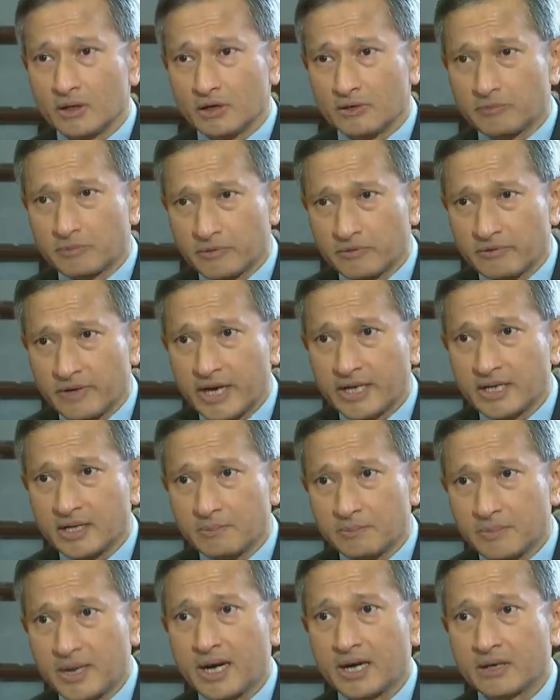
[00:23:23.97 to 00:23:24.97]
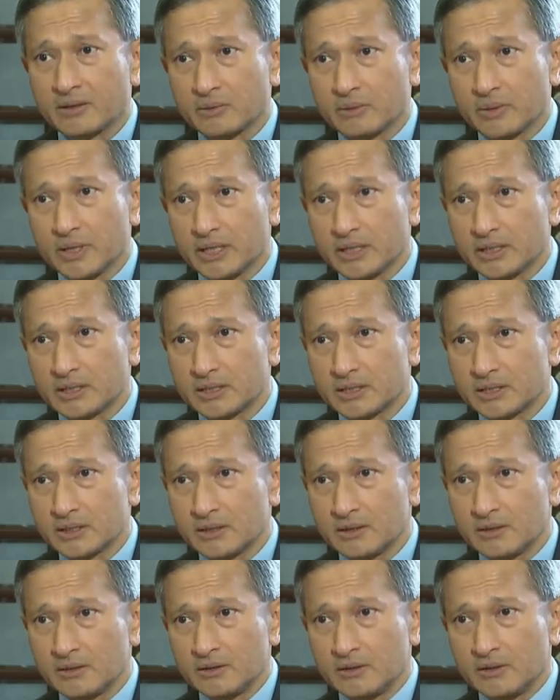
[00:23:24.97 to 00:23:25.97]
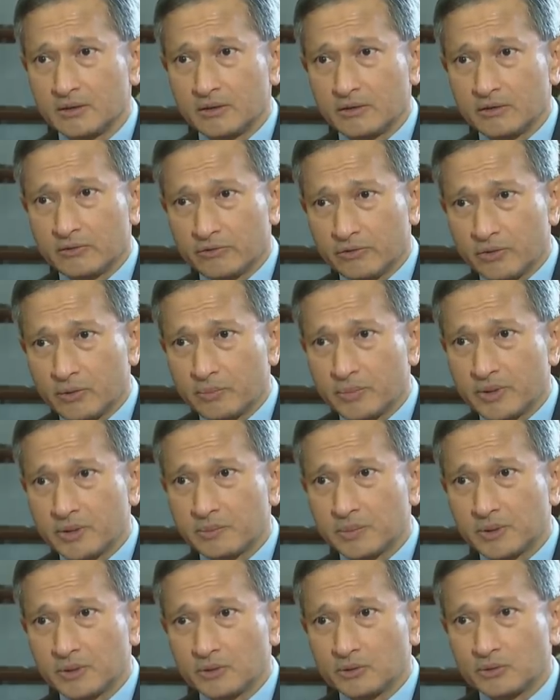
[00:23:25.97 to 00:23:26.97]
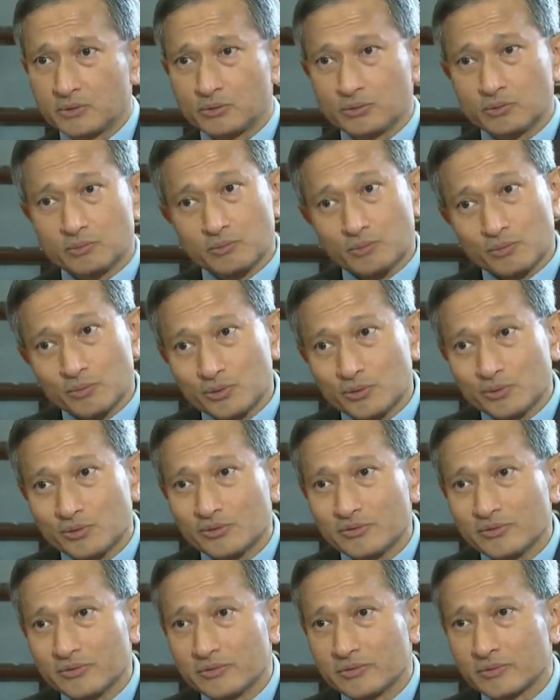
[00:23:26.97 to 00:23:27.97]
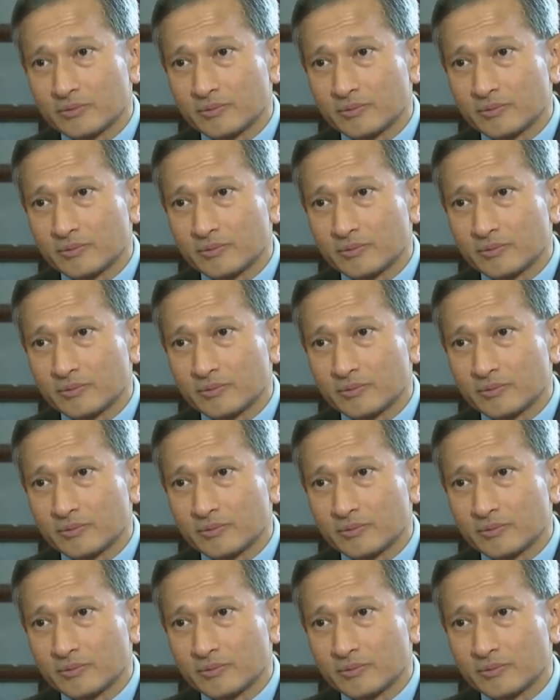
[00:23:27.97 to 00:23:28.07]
of providing pathways for people to move